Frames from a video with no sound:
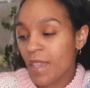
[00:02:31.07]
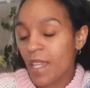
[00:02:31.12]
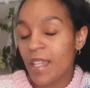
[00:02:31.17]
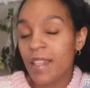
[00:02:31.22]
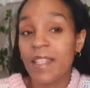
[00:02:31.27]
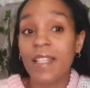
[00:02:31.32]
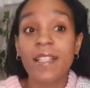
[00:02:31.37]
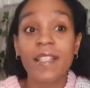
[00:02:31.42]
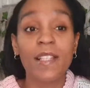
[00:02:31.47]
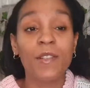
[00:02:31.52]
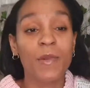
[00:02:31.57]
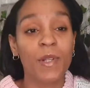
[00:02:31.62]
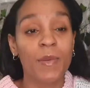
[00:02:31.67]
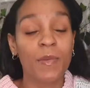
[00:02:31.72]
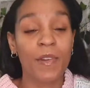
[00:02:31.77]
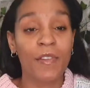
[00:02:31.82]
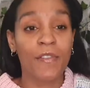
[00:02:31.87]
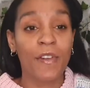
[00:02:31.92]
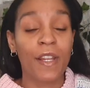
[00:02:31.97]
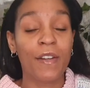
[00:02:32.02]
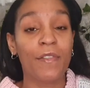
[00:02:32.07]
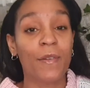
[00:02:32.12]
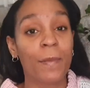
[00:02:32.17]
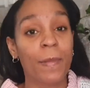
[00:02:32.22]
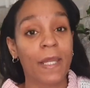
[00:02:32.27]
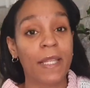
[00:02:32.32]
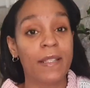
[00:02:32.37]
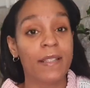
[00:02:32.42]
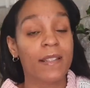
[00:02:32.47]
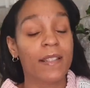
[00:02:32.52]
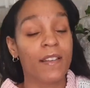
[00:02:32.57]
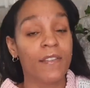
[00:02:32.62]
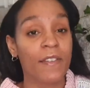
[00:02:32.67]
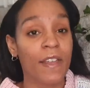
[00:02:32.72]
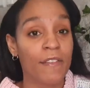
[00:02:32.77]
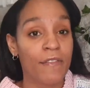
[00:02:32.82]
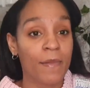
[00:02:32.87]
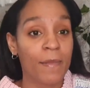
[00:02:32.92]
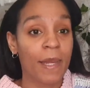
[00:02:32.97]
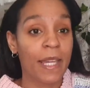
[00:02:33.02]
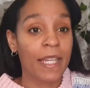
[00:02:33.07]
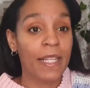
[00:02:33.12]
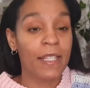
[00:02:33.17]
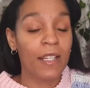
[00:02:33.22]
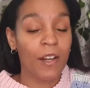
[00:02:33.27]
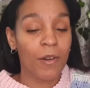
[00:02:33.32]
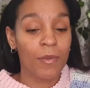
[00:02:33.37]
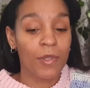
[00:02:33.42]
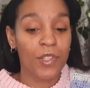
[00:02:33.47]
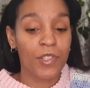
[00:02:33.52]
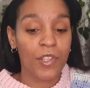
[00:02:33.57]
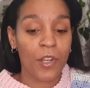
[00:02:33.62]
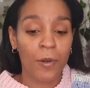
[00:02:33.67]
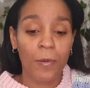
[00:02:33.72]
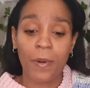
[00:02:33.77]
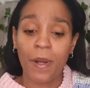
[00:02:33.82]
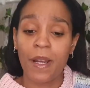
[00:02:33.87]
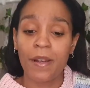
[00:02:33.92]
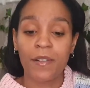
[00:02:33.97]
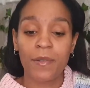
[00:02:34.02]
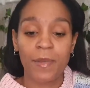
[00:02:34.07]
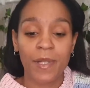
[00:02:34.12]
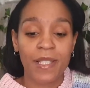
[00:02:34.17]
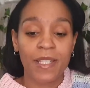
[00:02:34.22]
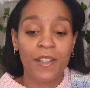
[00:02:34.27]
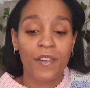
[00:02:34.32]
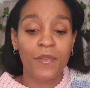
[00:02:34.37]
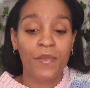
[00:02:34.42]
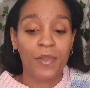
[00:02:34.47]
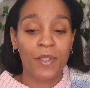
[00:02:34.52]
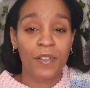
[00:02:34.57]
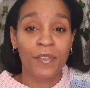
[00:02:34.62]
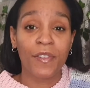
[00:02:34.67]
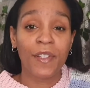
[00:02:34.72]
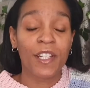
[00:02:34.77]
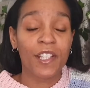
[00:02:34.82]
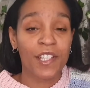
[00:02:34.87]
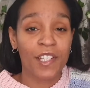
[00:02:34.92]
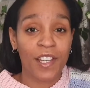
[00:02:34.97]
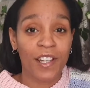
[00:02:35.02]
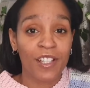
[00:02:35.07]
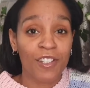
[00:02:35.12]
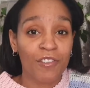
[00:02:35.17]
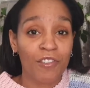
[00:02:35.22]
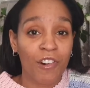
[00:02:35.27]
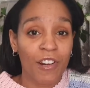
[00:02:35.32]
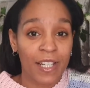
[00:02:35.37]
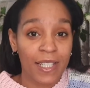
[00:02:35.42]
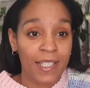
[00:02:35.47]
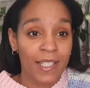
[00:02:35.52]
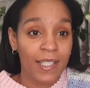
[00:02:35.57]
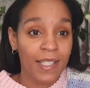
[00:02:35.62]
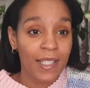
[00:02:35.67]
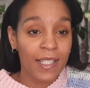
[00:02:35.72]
This is one of my favourite pieces I've ever made. I was so proud of myself when I finished it. I cried.